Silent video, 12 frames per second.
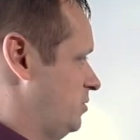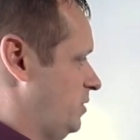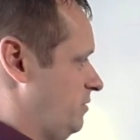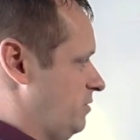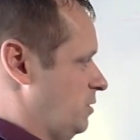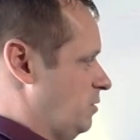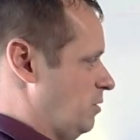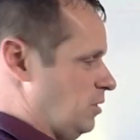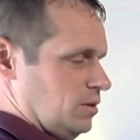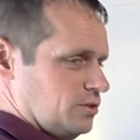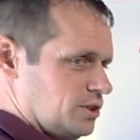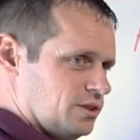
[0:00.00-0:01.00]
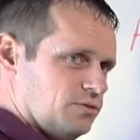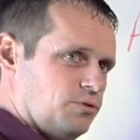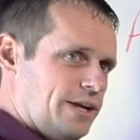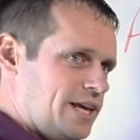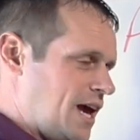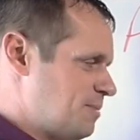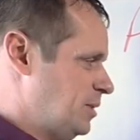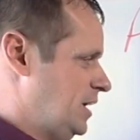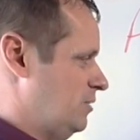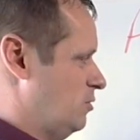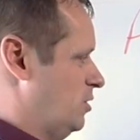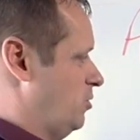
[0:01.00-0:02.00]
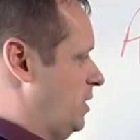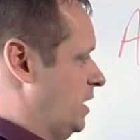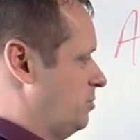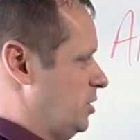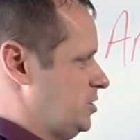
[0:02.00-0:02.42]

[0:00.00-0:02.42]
So just to recap again real quick,